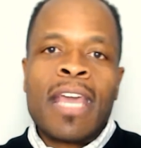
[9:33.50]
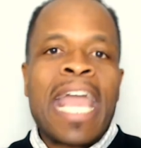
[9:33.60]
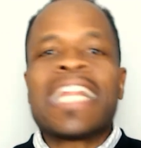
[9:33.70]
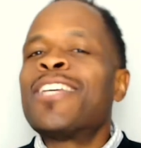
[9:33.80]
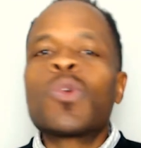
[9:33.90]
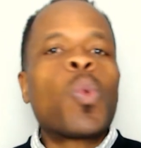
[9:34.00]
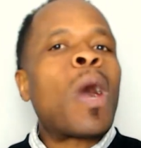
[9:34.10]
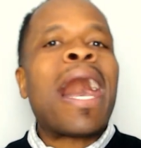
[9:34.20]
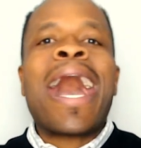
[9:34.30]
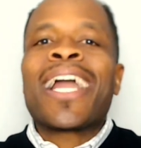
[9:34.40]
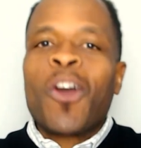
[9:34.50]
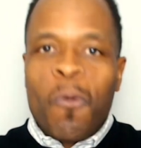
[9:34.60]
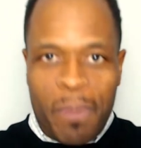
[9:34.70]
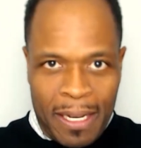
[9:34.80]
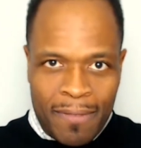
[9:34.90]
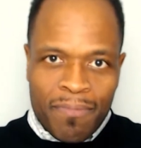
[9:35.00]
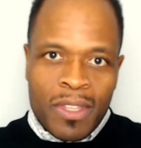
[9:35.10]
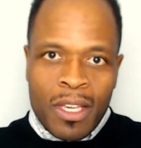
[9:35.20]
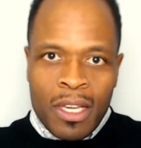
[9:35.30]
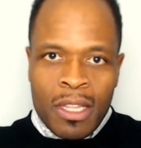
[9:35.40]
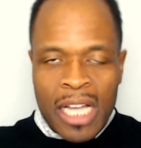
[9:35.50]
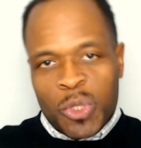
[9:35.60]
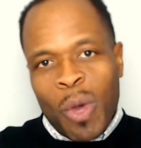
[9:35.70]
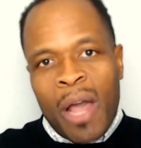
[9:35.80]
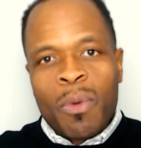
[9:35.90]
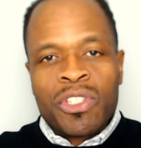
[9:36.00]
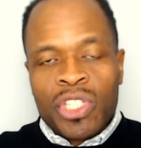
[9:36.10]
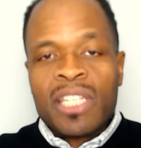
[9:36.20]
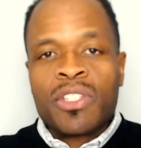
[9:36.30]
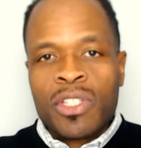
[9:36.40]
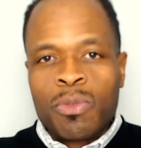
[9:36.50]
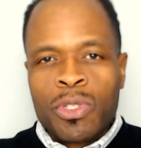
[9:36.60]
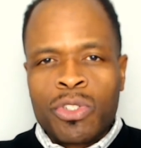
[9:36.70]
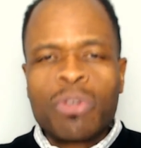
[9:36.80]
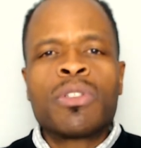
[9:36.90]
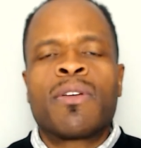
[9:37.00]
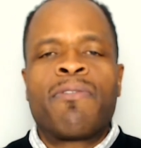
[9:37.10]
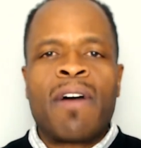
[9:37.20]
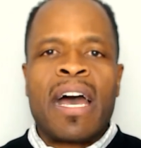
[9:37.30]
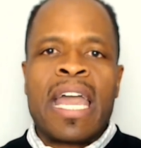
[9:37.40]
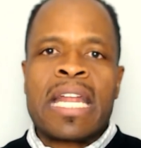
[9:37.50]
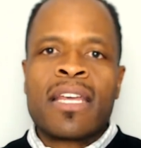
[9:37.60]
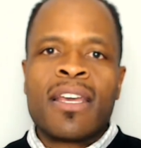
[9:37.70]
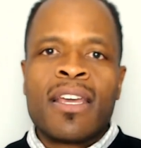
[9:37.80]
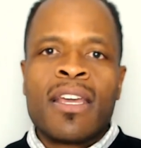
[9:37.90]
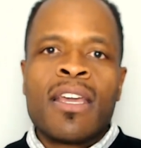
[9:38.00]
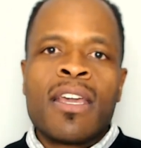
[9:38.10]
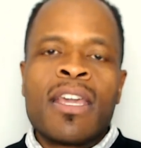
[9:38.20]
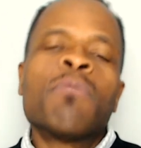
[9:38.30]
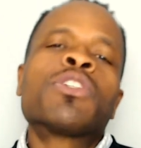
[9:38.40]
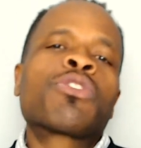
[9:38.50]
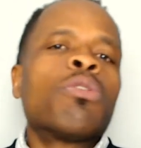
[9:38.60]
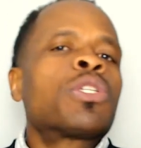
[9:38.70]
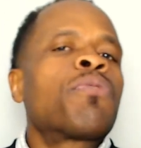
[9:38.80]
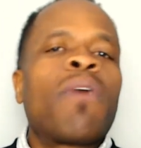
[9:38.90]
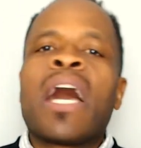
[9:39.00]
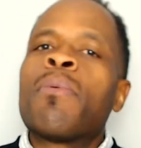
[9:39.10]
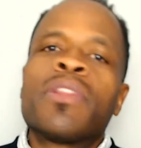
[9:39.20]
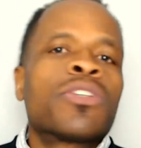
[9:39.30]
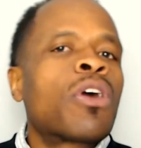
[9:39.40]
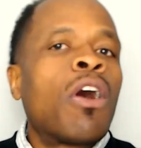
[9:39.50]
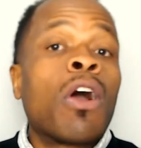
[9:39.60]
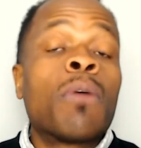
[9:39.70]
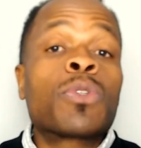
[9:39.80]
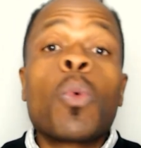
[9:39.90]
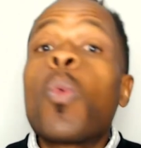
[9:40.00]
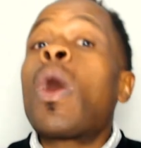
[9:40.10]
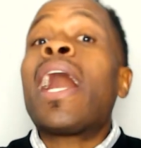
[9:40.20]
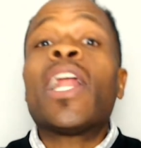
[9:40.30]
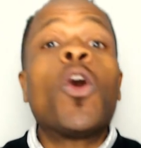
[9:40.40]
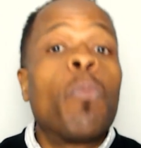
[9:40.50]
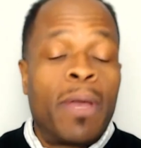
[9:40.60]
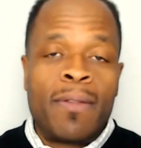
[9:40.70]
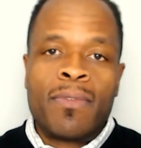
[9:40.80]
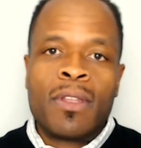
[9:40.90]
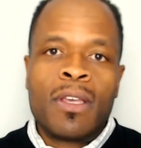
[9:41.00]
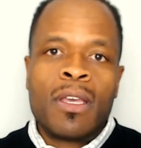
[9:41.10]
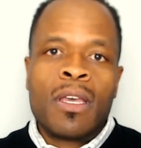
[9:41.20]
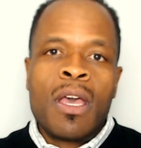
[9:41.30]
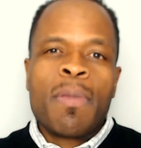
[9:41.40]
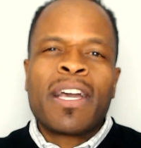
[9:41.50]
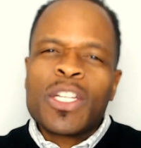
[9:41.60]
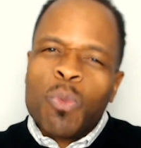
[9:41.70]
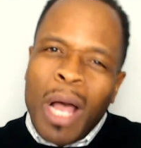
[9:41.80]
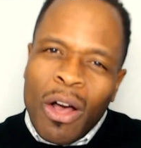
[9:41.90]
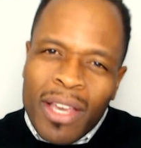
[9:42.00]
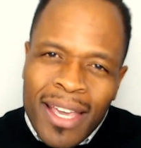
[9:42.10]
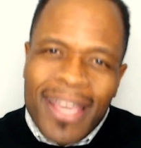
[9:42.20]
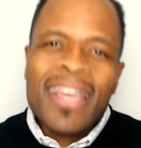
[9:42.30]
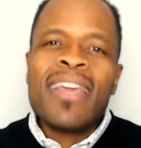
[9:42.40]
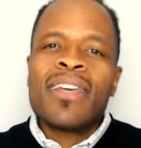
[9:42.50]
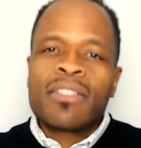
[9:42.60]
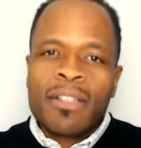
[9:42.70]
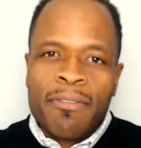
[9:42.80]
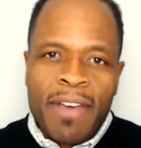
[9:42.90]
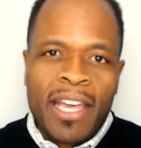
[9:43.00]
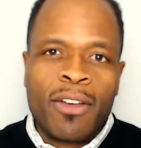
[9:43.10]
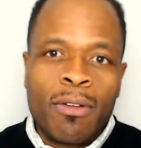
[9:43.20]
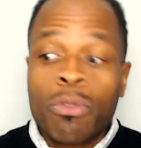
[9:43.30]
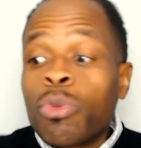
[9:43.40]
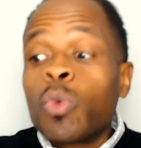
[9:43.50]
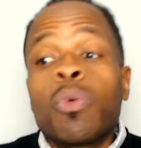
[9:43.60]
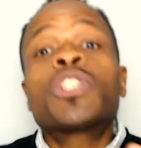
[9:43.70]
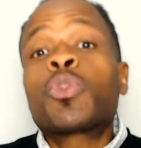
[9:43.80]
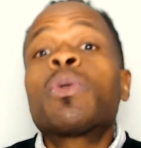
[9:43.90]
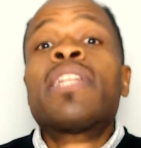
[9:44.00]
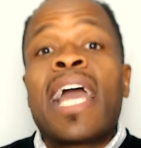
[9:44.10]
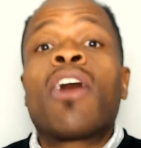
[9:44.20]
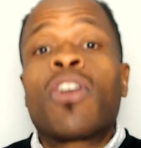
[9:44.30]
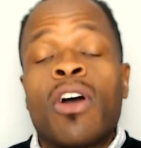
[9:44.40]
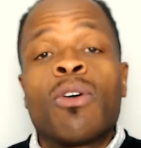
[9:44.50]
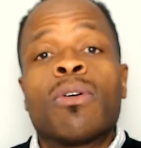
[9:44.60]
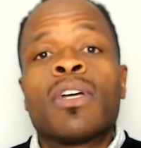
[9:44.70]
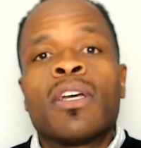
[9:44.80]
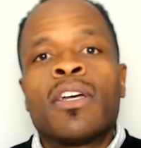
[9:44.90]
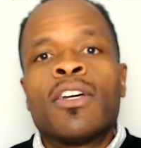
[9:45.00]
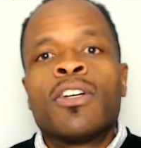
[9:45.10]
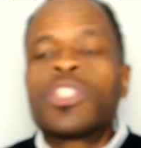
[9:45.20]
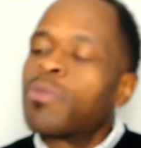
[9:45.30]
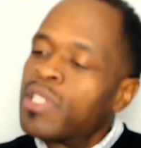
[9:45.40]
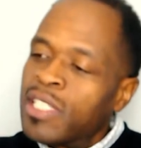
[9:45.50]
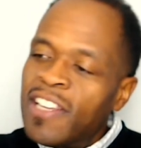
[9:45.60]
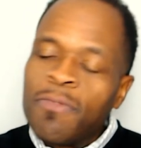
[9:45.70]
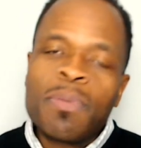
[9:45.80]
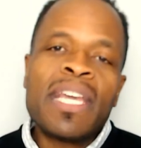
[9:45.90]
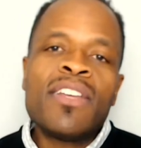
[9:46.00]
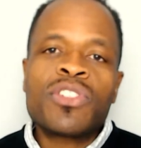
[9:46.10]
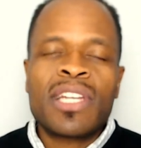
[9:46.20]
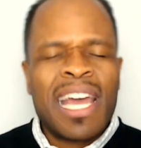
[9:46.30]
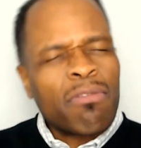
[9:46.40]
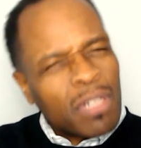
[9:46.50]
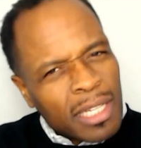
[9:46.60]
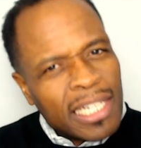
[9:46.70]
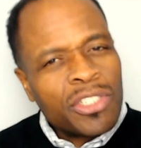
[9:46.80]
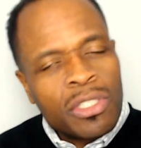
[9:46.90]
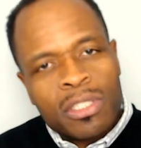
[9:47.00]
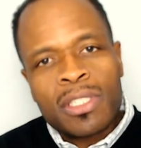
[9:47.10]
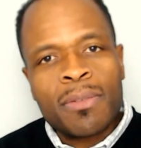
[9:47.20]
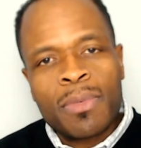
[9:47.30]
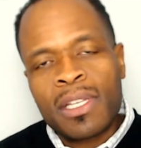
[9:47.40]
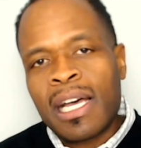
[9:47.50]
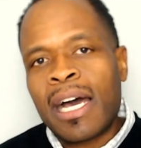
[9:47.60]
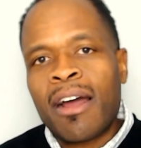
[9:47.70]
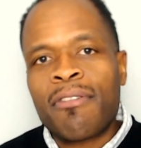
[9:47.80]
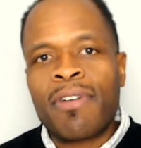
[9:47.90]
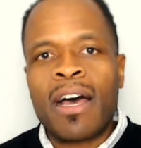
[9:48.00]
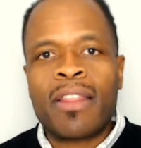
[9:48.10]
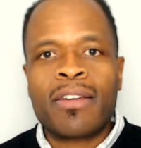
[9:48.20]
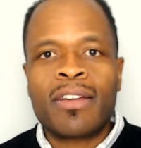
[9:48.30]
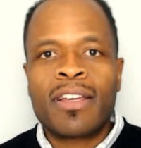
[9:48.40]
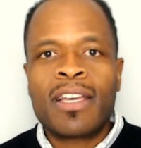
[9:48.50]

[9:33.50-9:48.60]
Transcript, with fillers: And he's wide open. That's why when Jesus was crucified, he was crucified with his arms wide open. Because while he is the veil through which we now go to receive peace and have relationship with God our Father,